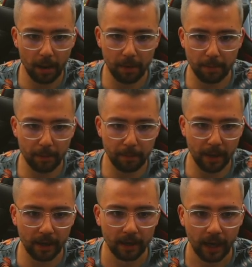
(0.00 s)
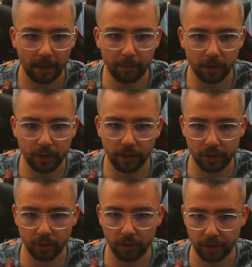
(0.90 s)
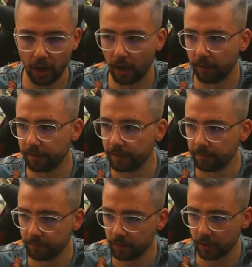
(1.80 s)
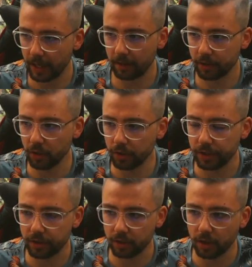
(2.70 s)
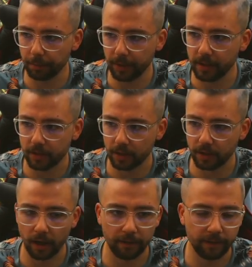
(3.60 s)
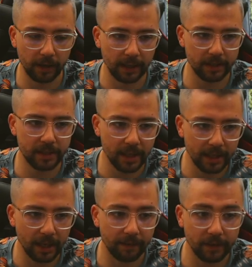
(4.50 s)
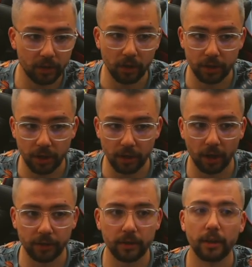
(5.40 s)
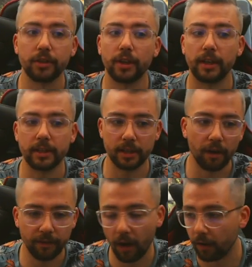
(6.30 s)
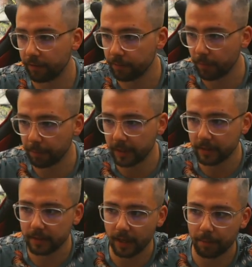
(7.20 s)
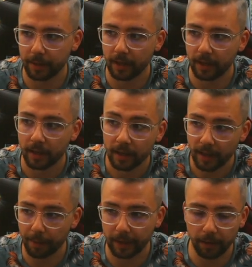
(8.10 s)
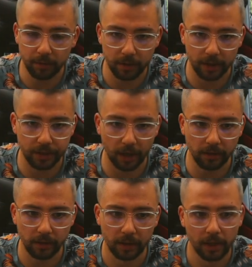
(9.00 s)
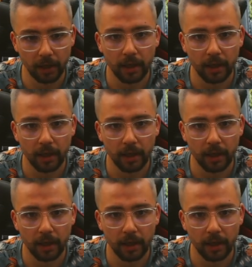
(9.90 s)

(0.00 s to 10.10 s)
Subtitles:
blah, blah, blah, blah, blah, and I'm going to turn the source off. So now the source is completely turned off, and let's see if it's going to turn on and turn itself off when we type in here. There we go, turns on